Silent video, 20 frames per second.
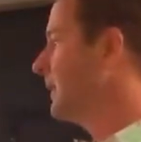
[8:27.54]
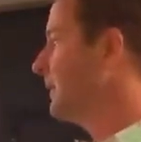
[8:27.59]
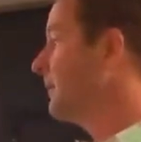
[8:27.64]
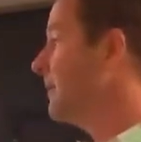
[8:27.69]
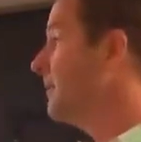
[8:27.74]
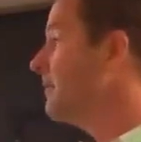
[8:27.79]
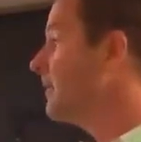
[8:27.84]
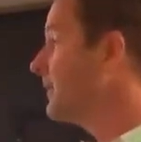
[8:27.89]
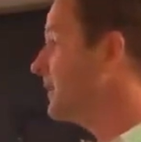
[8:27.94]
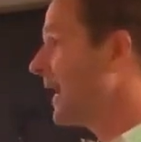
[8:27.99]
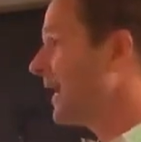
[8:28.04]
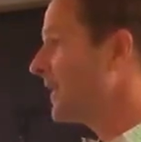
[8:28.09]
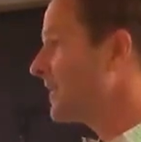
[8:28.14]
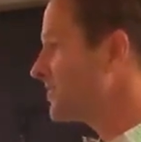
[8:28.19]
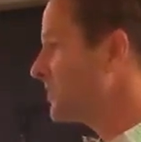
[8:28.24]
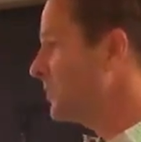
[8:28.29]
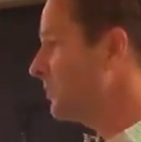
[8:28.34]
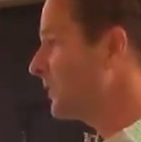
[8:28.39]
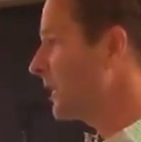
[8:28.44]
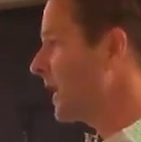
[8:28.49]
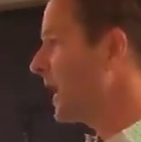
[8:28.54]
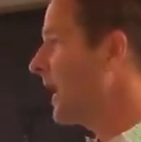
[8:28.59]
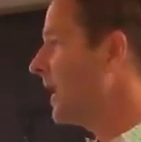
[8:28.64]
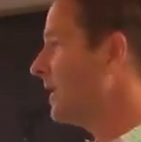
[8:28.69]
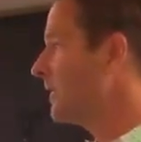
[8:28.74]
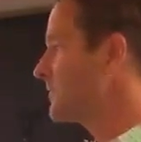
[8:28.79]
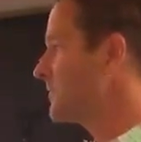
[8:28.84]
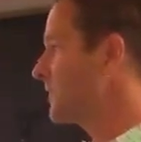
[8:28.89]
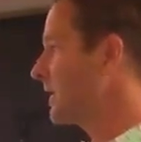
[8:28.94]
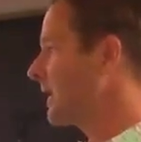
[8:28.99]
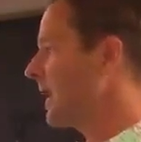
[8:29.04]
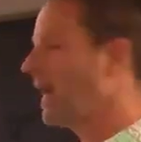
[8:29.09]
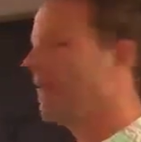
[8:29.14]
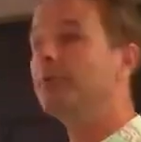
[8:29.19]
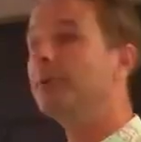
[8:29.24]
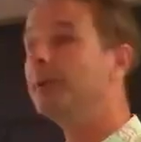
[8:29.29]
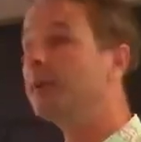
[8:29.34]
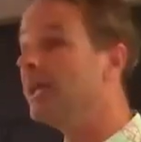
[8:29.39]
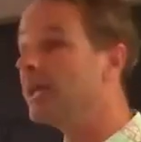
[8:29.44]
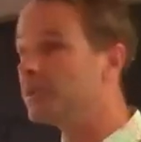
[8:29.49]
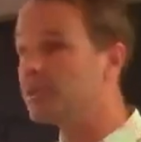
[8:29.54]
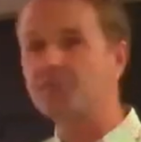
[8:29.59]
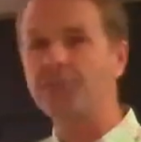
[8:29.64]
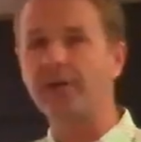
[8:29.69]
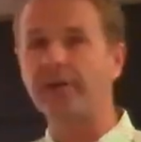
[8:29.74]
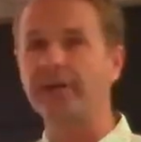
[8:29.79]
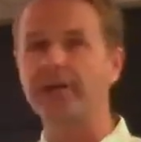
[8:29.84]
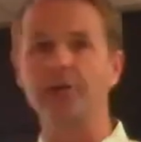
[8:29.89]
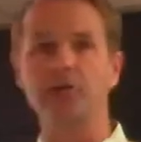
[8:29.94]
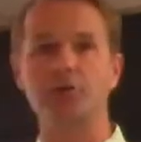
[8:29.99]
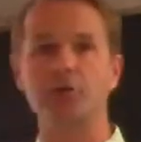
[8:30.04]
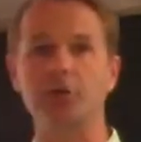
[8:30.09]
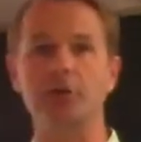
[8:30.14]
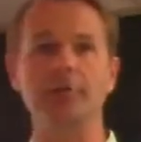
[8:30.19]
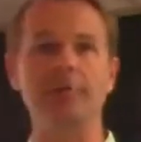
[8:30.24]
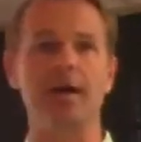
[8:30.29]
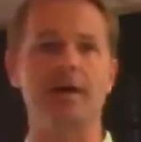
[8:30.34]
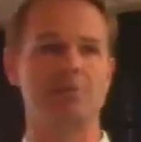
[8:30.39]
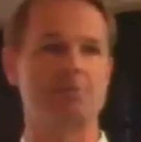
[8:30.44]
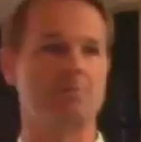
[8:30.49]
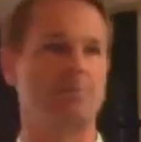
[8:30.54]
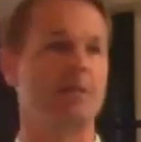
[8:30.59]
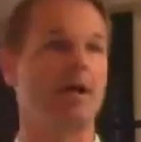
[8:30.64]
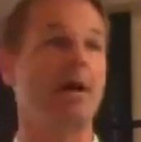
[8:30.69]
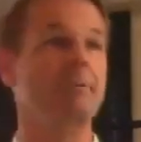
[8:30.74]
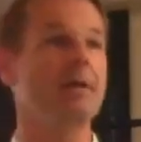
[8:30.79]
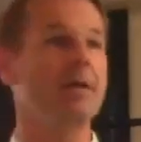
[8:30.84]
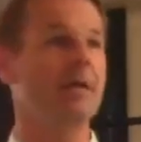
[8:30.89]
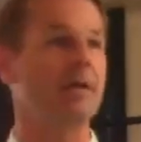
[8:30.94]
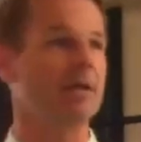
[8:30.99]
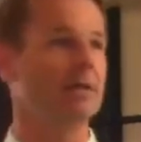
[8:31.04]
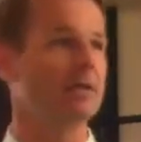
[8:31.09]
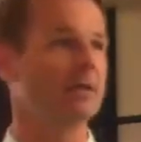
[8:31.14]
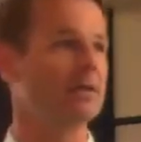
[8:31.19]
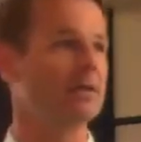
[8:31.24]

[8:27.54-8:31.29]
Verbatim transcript: Or maybe it has to do with a house. Like, everybody else is finding their dream house, but not me.